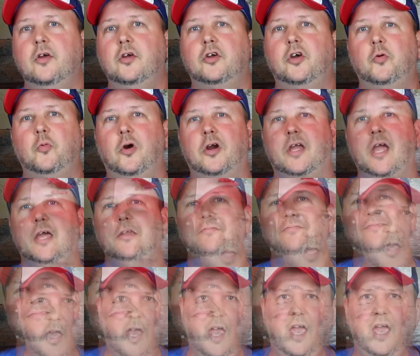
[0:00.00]
Good work, Ed.
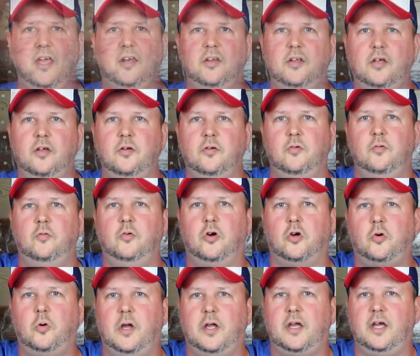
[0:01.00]
And real
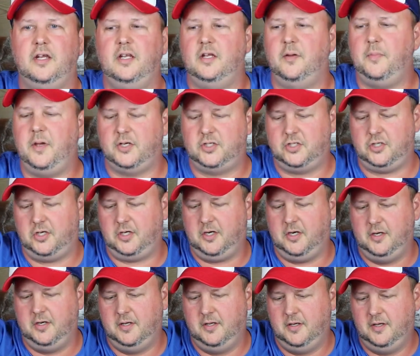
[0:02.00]
quick, I need to make sure